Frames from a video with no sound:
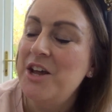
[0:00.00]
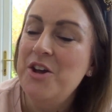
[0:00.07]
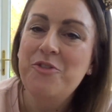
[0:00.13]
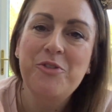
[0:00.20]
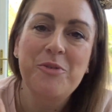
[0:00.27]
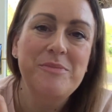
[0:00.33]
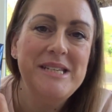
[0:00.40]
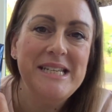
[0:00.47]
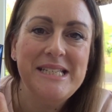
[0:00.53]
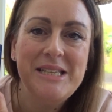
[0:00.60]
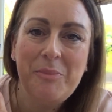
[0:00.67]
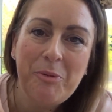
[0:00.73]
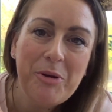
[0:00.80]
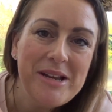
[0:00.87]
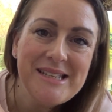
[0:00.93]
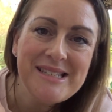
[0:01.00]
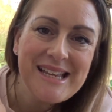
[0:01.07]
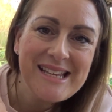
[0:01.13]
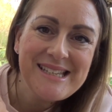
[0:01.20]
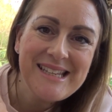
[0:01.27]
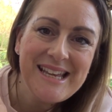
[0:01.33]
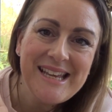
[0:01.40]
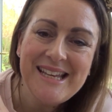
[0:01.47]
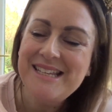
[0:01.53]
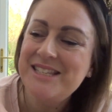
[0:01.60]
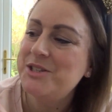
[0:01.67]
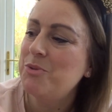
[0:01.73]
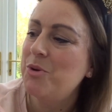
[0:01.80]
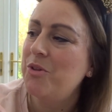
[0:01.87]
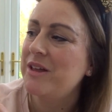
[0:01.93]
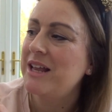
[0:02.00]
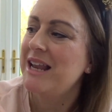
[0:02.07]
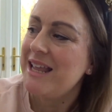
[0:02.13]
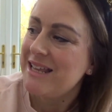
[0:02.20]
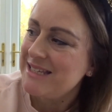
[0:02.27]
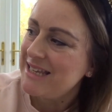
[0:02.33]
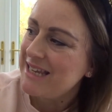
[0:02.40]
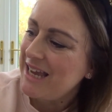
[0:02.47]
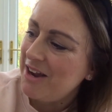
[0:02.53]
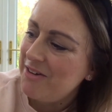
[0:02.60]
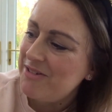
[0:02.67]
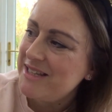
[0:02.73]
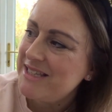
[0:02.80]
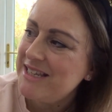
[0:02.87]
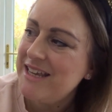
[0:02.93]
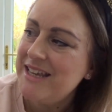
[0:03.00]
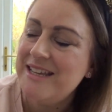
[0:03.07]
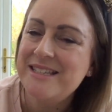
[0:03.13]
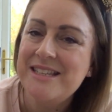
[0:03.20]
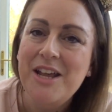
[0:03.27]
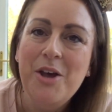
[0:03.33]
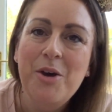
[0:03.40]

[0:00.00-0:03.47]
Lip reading: from Disney princesses to all the classic characters,